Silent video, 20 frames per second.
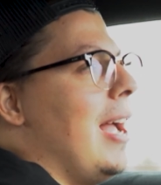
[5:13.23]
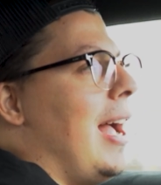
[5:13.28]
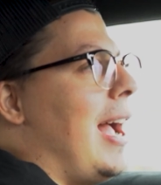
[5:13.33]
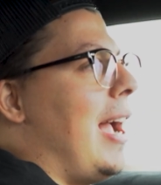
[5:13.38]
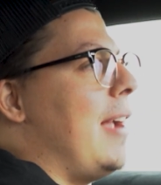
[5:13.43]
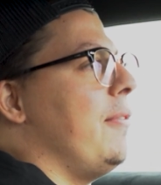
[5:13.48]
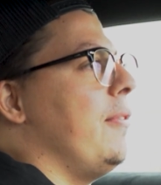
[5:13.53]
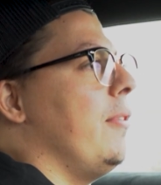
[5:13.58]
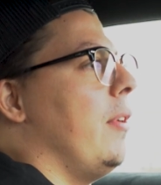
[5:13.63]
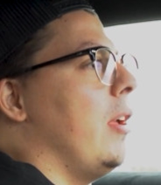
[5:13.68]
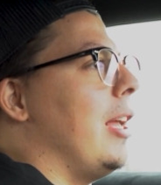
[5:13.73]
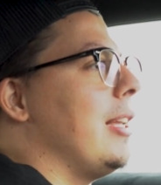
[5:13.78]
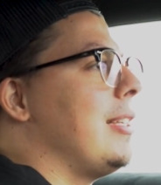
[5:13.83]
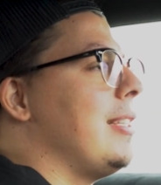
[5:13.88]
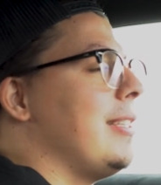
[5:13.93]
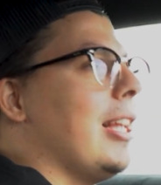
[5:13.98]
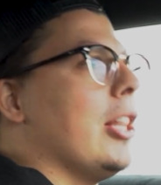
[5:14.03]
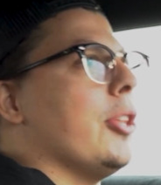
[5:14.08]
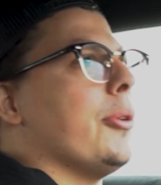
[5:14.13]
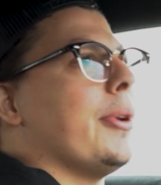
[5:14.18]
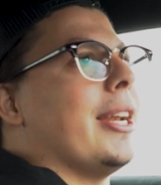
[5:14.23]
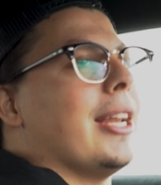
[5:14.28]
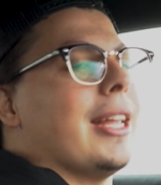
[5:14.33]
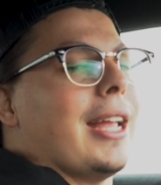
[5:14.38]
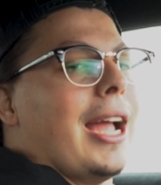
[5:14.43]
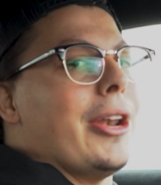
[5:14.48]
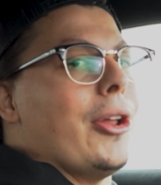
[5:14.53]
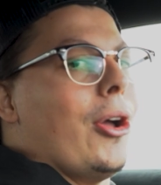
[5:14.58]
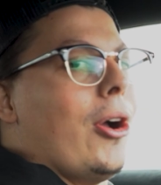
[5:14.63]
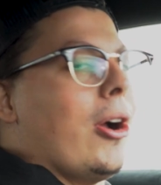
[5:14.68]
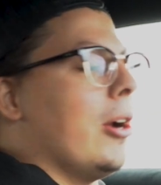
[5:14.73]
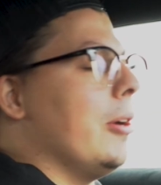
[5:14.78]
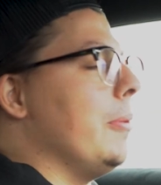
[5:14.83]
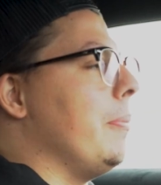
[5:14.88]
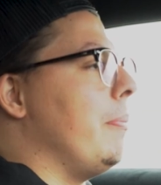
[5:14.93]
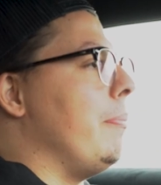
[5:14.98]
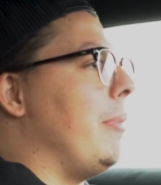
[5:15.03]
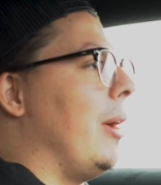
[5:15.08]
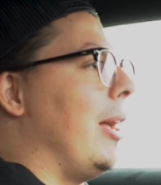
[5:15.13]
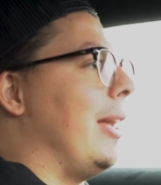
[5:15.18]
I've accelerated kind of
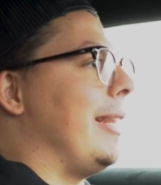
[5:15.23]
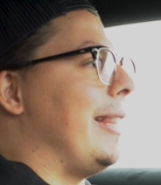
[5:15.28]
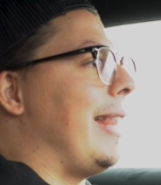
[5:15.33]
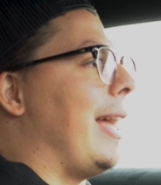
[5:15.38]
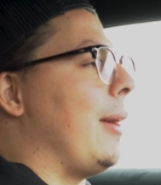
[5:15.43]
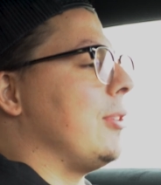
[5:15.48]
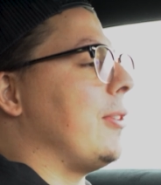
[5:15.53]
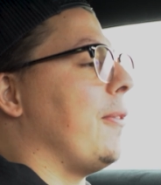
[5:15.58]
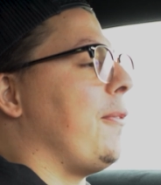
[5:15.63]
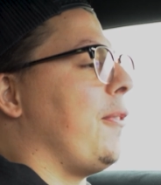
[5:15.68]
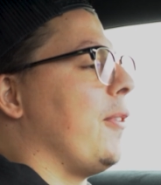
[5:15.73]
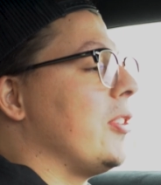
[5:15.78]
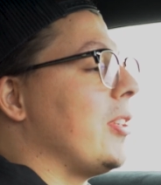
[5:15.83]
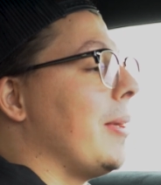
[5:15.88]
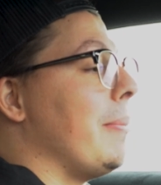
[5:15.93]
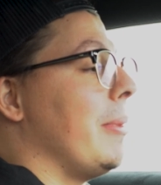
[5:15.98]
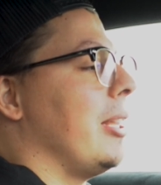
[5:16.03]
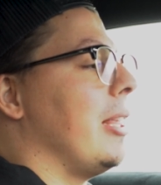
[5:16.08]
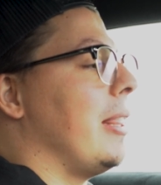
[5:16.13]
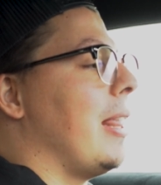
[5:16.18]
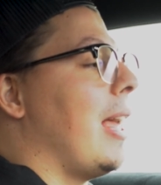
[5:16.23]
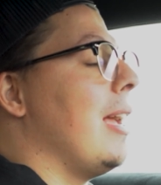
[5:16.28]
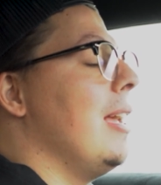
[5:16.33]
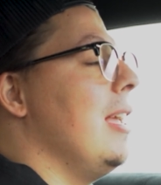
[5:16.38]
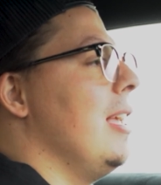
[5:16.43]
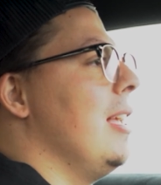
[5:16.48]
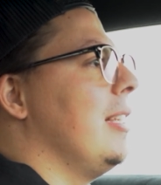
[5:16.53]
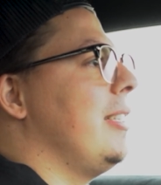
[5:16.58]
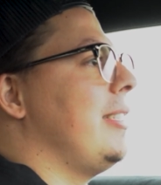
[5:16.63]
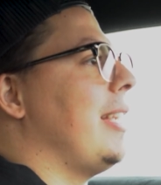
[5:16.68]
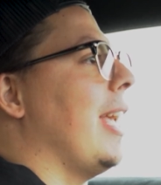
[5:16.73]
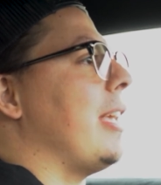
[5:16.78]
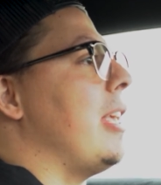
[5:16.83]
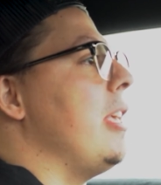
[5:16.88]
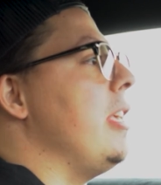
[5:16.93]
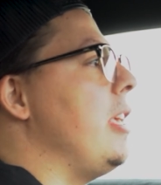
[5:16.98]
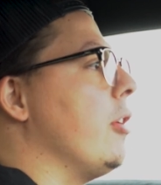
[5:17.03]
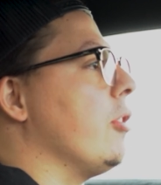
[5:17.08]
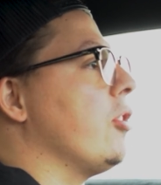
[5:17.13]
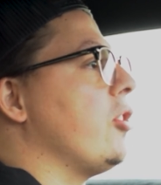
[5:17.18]
hard, but that was the first time I did that.
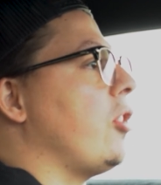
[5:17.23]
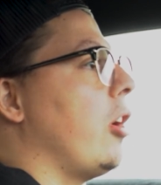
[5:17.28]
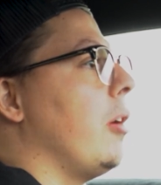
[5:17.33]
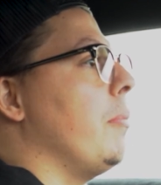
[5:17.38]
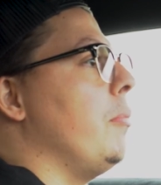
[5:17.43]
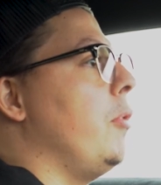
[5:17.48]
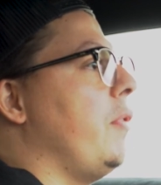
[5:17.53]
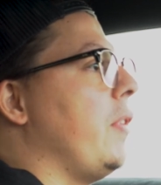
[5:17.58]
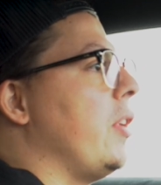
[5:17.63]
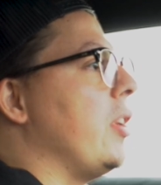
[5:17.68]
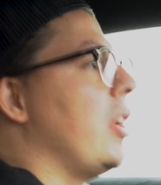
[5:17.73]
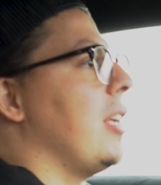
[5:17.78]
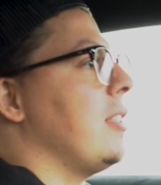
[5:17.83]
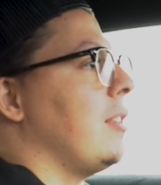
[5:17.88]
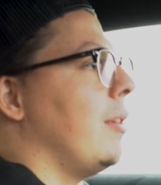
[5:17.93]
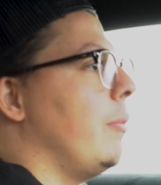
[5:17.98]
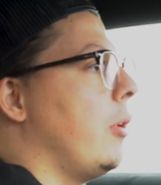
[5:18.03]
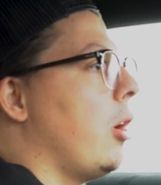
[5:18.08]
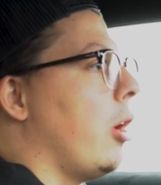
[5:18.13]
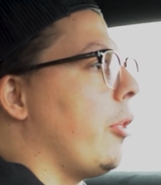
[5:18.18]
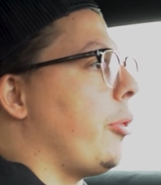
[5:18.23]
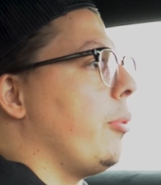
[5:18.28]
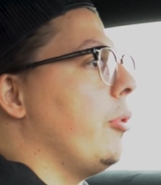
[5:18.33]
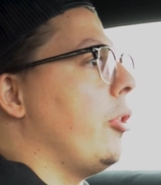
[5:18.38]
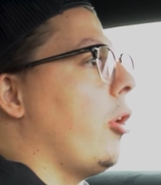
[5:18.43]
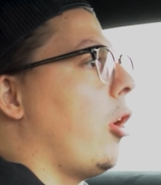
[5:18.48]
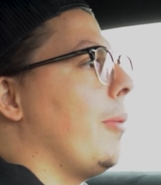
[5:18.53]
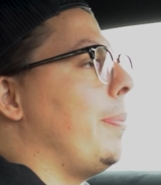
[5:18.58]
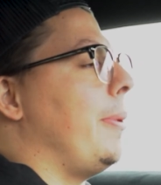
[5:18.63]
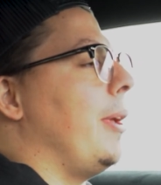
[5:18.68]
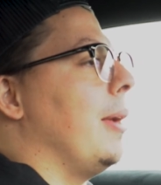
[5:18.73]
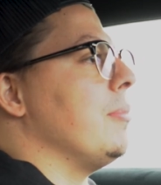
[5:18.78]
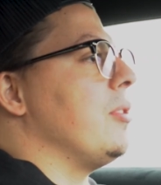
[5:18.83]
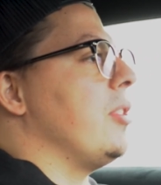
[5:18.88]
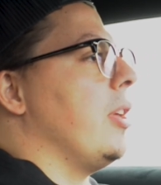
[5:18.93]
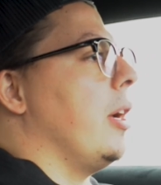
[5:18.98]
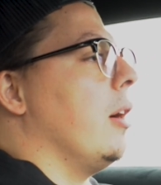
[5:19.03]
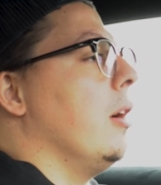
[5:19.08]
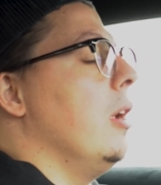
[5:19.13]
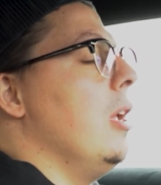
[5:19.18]
Second gear started moving nicely. We got through the RPMs
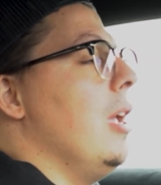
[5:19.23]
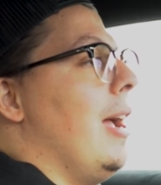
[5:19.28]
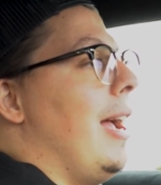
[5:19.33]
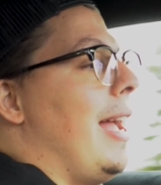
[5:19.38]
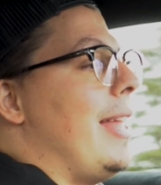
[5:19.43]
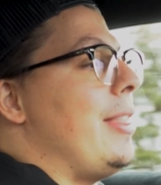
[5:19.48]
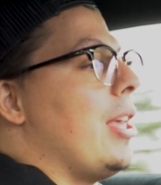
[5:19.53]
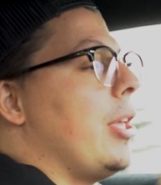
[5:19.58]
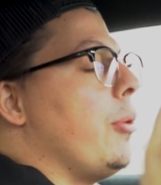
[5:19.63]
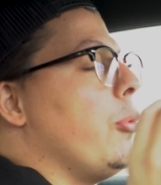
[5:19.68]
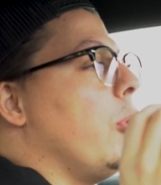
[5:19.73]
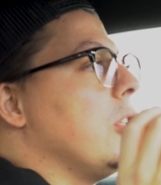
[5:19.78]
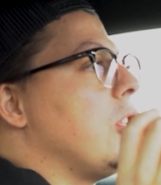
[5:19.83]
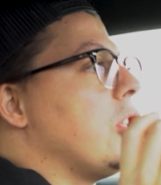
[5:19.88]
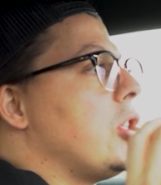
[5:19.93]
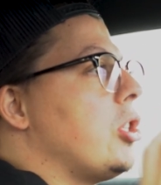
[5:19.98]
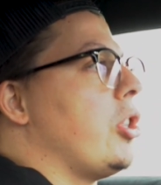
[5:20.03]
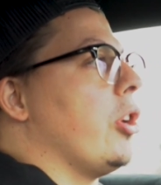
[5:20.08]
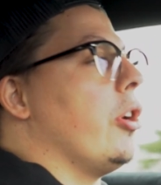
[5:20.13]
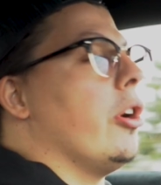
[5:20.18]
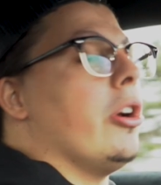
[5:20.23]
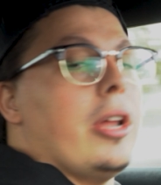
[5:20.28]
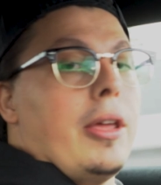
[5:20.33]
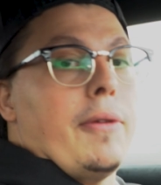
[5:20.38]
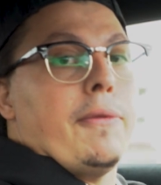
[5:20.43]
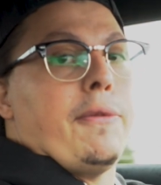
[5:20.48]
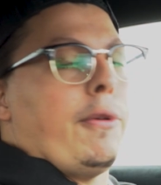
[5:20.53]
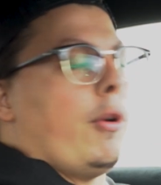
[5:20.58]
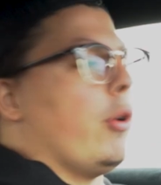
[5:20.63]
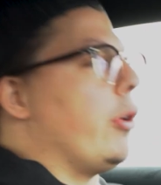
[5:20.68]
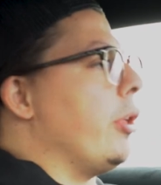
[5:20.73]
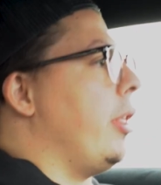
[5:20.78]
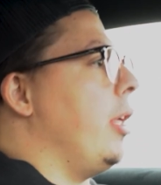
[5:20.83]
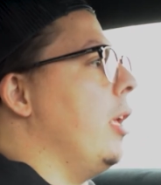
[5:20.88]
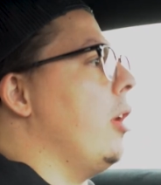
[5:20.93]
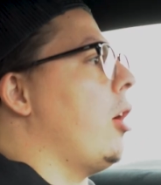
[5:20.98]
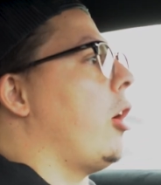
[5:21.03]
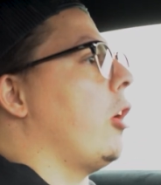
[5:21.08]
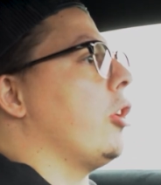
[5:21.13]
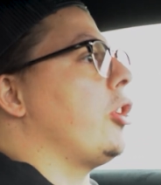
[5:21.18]
there, and then once third and fourth
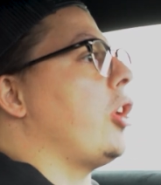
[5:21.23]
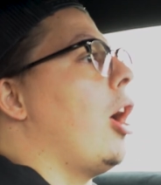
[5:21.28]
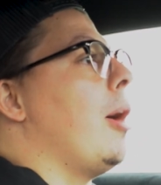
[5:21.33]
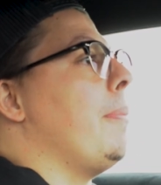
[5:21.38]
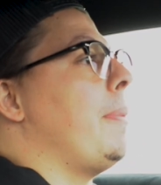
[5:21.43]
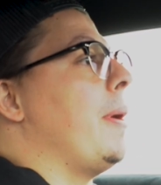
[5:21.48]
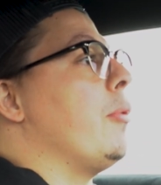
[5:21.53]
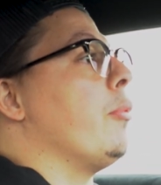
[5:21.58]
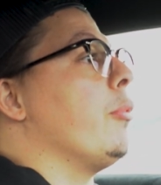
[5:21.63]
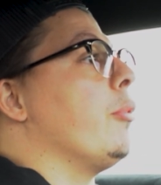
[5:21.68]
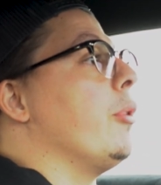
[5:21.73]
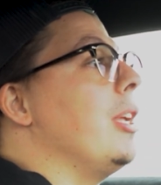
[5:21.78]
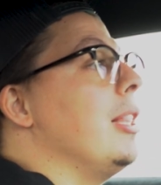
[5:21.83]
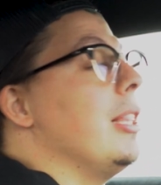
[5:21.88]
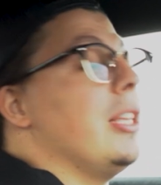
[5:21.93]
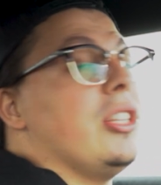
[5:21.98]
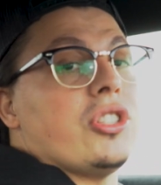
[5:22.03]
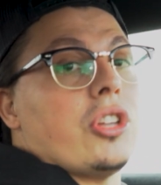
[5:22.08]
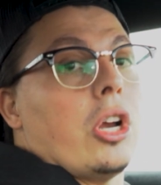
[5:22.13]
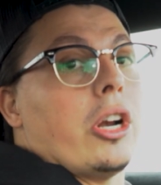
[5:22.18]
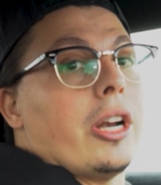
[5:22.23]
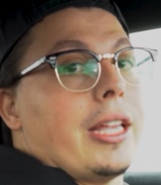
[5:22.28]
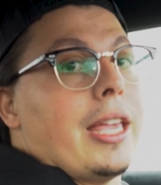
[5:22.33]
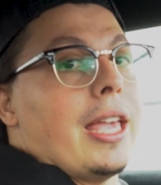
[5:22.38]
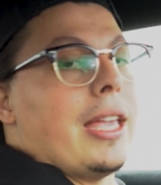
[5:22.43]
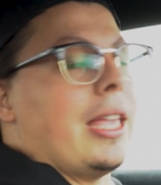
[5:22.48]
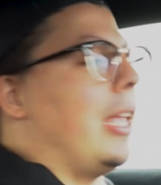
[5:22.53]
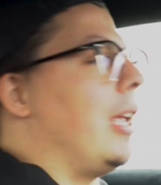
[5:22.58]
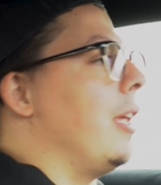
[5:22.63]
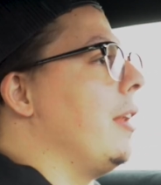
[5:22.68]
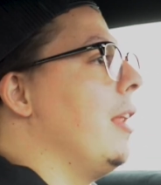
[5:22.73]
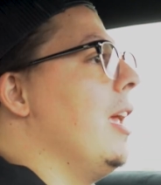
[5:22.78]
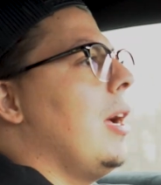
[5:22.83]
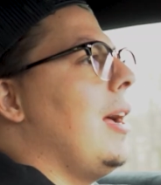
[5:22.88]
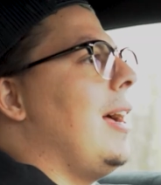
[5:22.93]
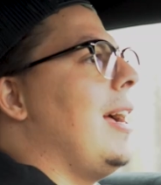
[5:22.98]
hit, our top end really started kicking in.